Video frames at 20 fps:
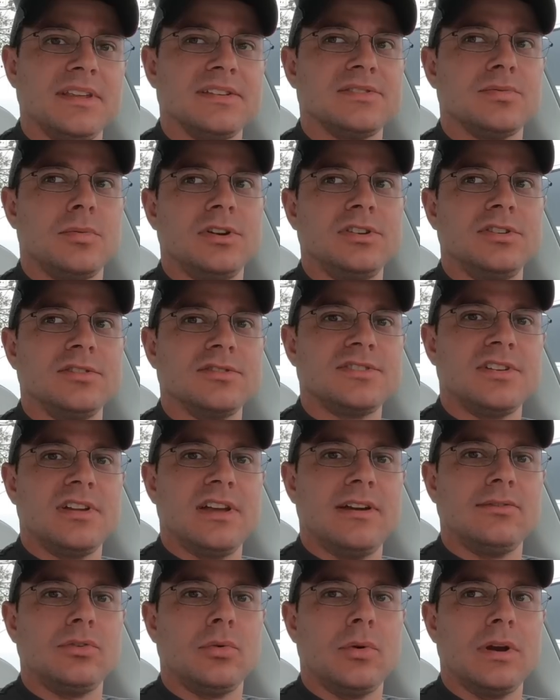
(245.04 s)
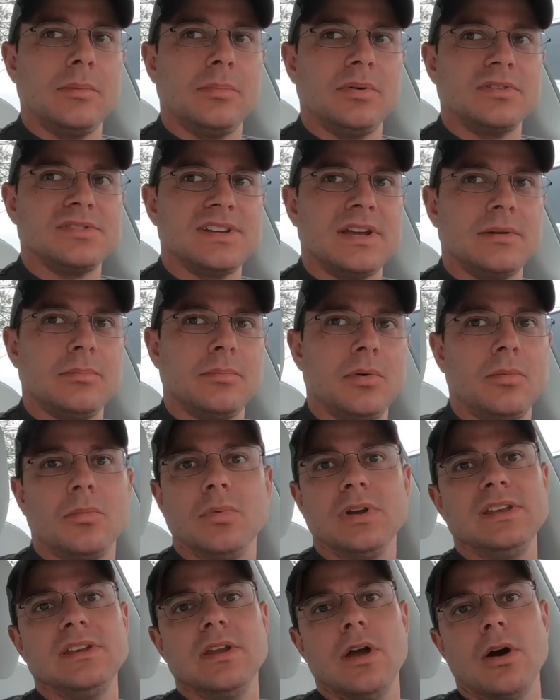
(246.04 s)
this one, you'll still have 20%, but
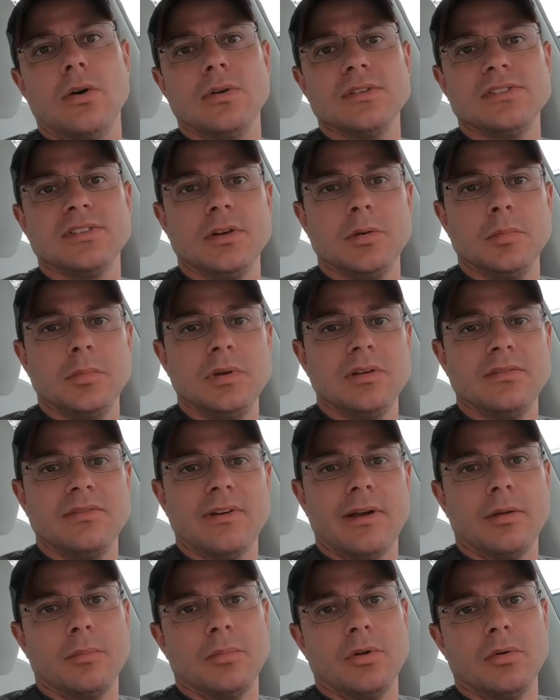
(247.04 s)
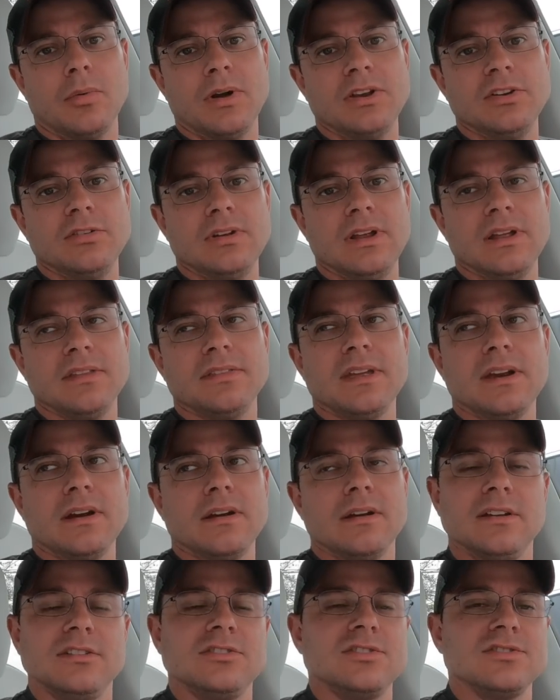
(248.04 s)
we know it's going to be available when you get there,
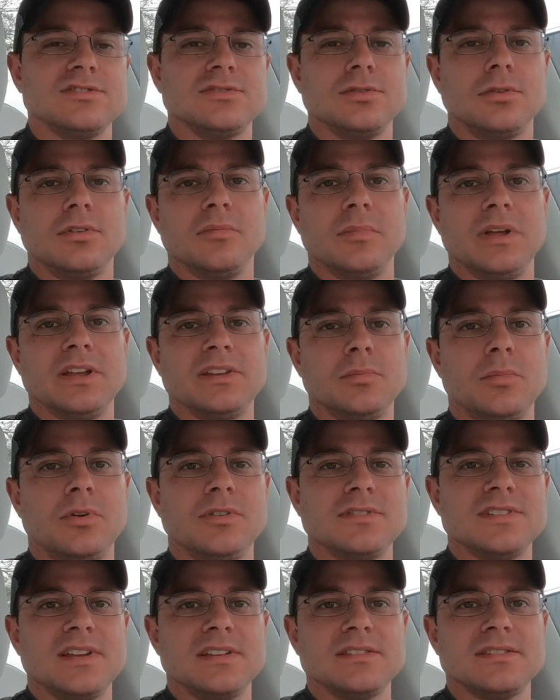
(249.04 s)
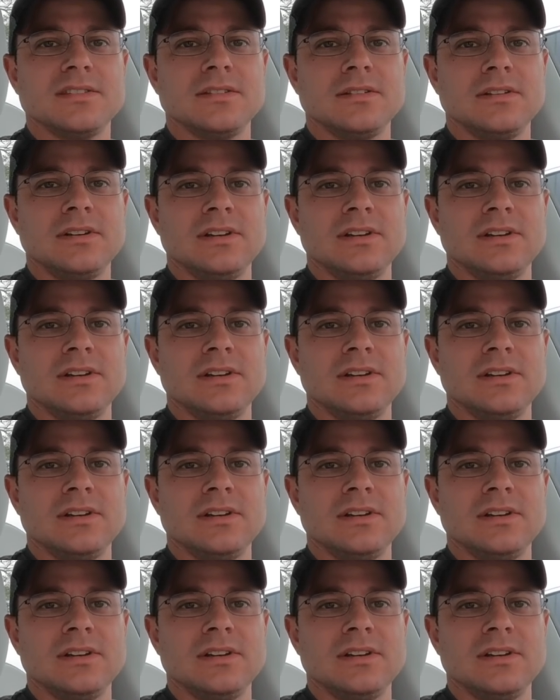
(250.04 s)
and it just sort of makes more sense.